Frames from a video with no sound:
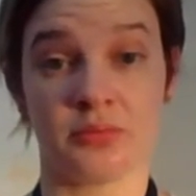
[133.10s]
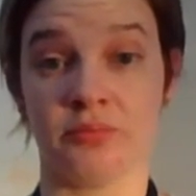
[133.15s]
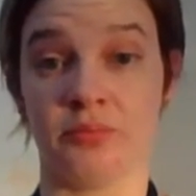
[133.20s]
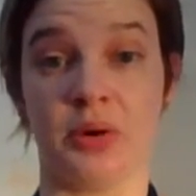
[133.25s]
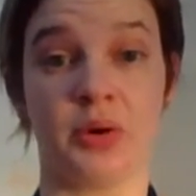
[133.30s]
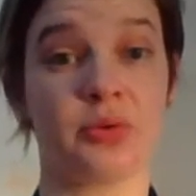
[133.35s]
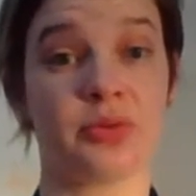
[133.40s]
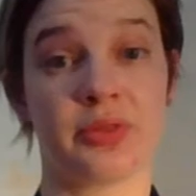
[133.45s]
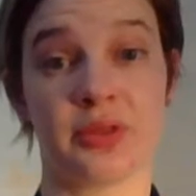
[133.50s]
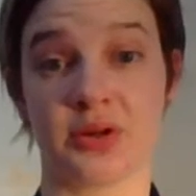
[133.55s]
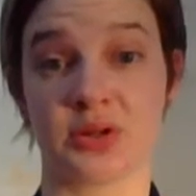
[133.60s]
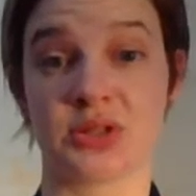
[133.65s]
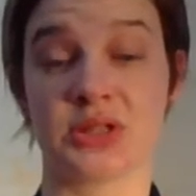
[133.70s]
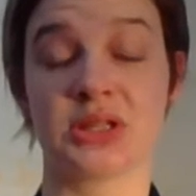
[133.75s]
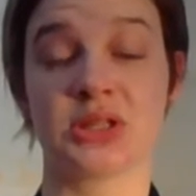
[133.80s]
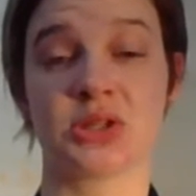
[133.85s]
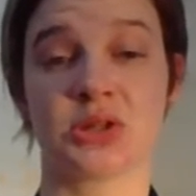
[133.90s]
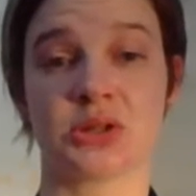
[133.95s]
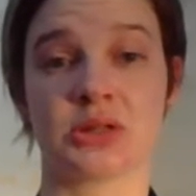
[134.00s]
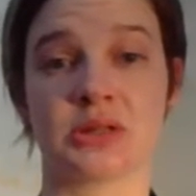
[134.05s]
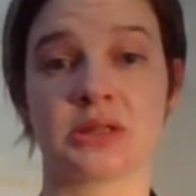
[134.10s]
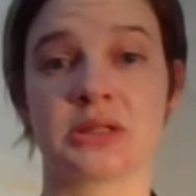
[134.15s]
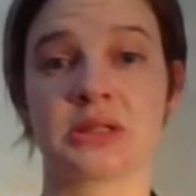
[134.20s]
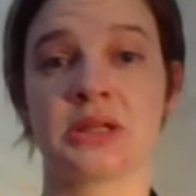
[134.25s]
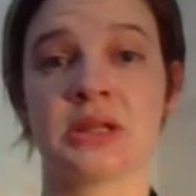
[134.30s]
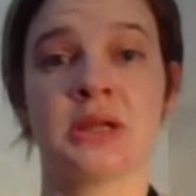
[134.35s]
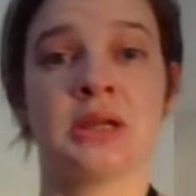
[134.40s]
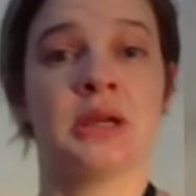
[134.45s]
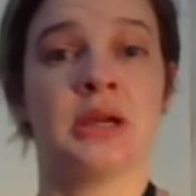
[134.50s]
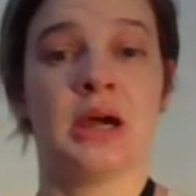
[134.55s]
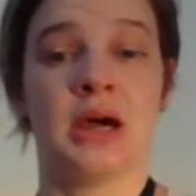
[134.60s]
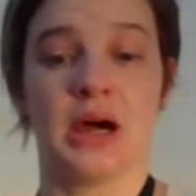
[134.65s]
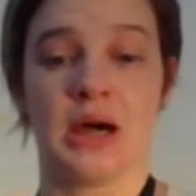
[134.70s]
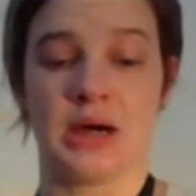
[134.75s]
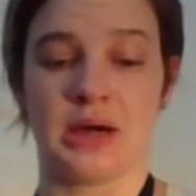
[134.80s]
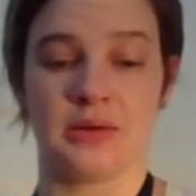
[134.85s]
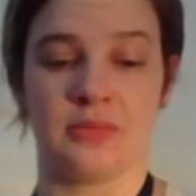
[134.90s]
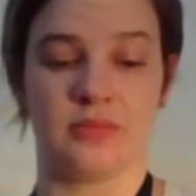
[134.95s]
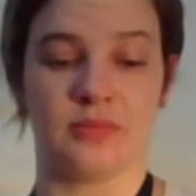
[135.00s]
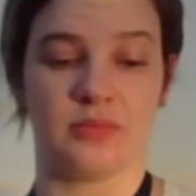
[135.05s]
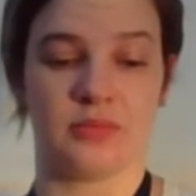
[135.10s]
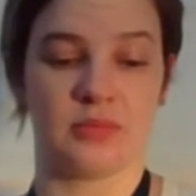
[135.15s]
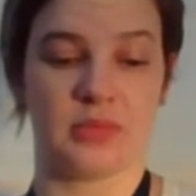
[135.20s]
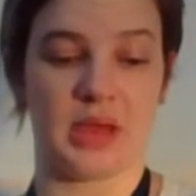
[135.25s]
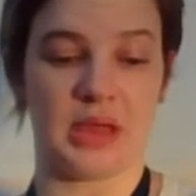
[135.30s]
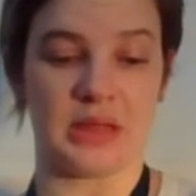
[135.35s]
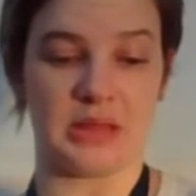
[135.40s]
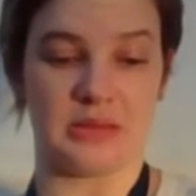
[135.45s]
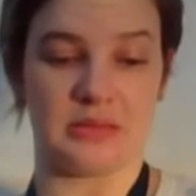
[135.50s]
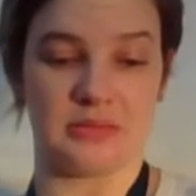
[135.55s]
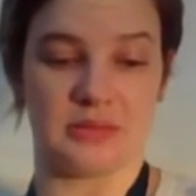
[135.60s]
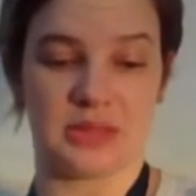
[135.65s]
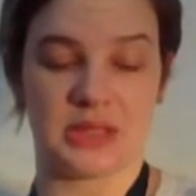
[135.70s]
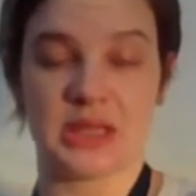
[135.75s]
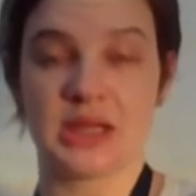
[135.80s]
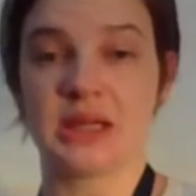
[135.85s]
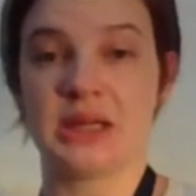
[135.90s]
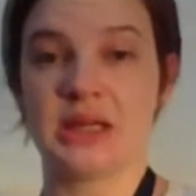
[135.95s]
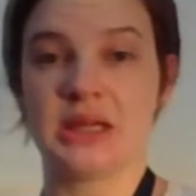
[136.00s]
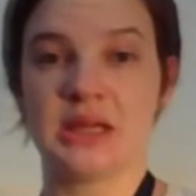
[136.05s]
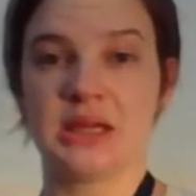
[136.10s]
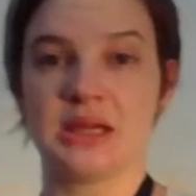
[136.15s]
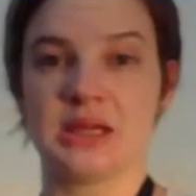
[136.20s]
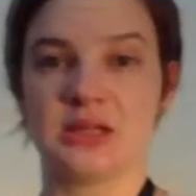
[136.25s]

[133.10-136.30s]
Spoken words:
both their sisters, Antigone